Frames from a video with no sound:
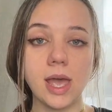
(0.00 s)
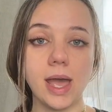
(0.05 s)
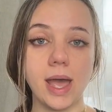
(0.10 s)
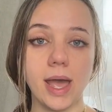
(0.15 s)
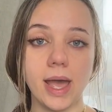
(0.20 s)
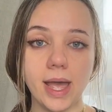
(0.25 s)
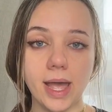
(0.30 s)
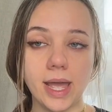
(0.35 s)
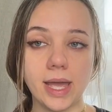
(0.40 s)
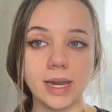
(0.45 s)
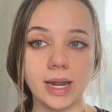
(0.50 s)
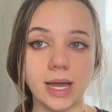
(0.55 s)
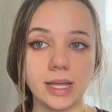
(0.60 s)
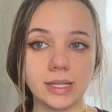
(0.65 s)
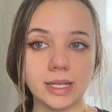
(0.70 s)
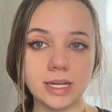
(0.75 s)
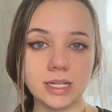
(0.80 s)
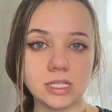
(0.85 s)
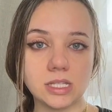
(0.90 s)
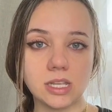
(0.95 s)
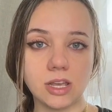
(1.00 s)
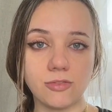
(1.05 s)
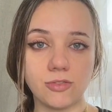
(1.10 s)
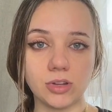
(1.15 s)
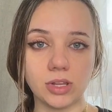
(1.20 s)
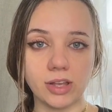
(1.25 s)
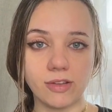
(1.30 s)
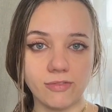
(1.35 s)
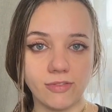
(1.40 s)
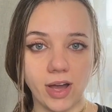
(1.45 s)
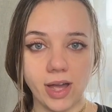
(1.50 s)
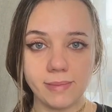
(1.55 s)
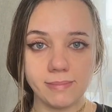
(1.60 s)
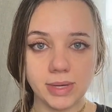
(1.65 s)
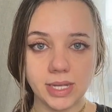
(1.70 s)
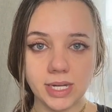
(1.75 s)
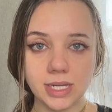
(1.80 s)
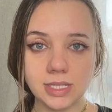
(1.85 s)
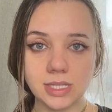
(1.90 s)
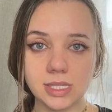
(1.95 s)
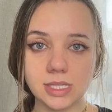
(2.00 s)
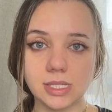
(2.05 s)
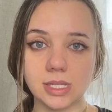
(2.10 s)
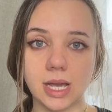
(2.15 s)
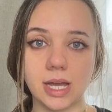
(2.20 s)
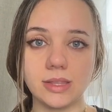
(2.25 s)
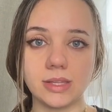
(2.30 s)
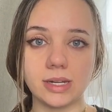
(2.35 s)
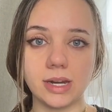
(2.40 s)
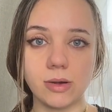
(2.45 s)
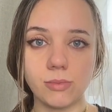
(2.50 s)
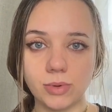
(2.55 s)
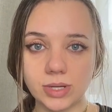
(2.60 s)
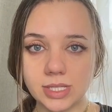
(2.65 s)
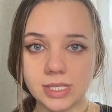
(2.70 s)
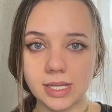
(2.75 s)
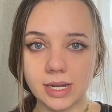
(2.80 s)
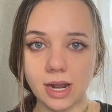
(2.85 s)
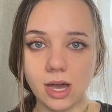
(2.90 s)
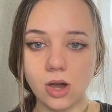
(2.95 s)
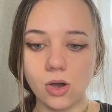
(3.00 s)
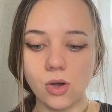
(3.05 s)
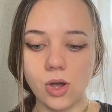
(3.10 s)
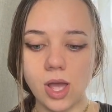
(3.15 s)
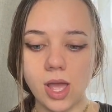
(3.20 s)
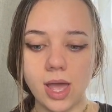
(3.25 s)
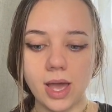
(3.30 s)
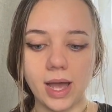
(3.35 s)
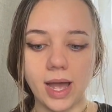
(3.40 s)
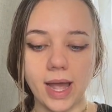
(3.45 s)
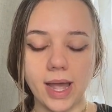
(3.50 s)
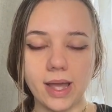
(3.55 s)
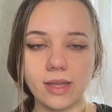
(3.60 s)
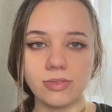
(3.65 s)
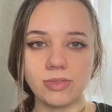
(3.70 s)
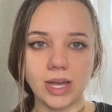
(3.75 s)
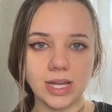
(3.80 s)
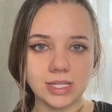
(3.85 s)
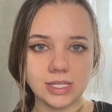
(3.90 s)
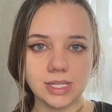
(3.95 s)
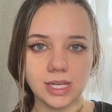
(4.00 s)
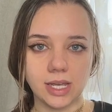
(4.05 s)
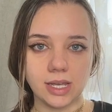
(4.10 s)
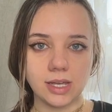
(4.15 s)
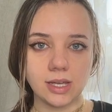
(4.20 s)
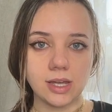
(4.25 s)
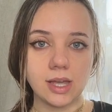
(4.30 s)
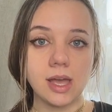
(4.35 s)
And I let it sit for like 5 minutes and then I rinse it out, and that's it.